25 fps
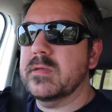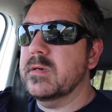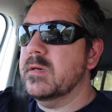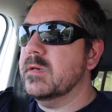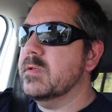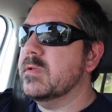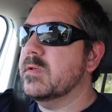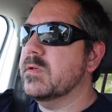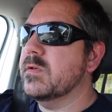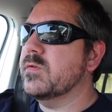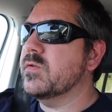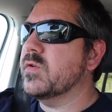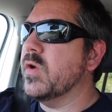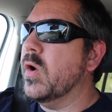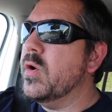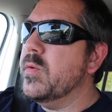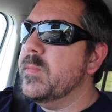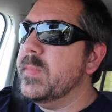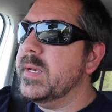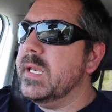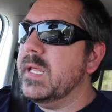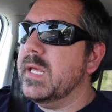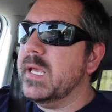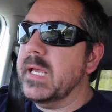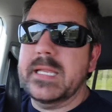there's so
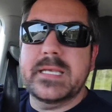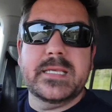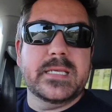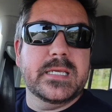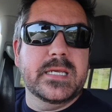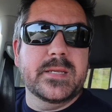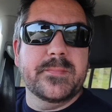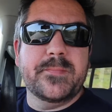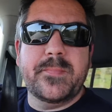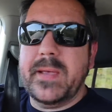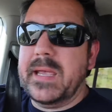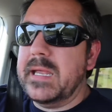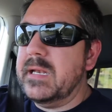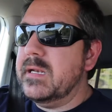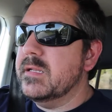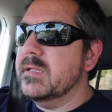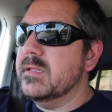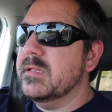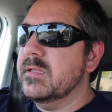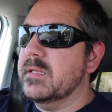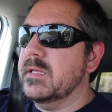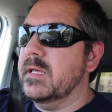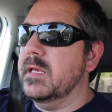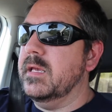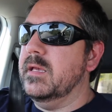many
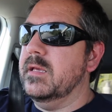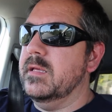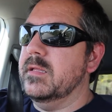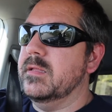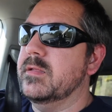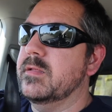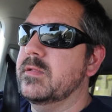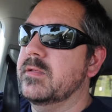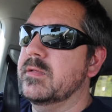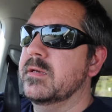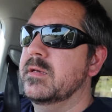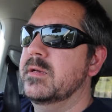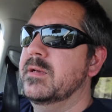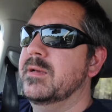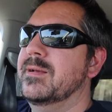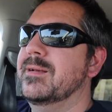interdependencies.